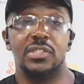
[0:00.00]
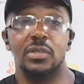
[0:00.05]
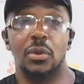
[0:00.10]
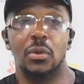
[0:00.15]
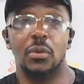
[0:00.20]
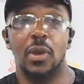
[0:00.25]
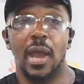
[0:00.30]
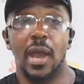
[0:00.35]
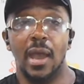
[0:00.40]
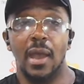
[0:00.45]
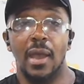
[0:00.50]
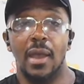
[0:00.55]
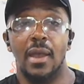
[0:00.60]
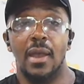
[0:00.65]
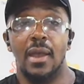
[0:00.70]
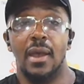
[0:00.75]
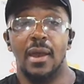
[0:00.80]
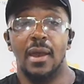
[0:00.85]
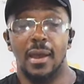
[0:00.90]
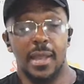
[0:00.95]
So
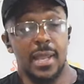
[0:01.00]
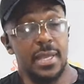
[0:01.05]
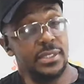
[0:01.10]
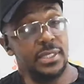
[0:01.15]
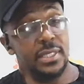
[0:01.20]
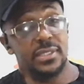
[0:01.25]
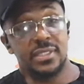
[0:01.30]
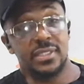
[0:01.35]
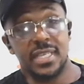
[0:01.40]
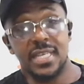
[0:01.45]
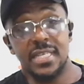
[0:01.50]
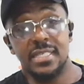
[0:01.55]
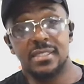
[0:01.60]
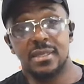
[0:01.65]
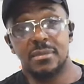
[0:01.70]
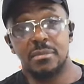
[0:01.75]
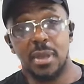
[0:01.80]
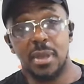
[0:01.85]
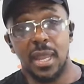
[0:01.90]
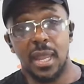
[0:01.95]
uh, as a
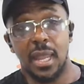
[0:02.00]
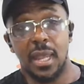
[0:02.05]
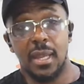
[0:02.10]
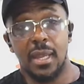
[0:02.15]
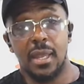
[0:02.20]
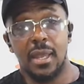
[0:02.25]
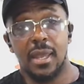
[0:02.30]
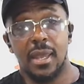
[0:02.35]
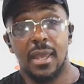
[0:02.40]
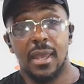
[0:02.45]
seasoned man,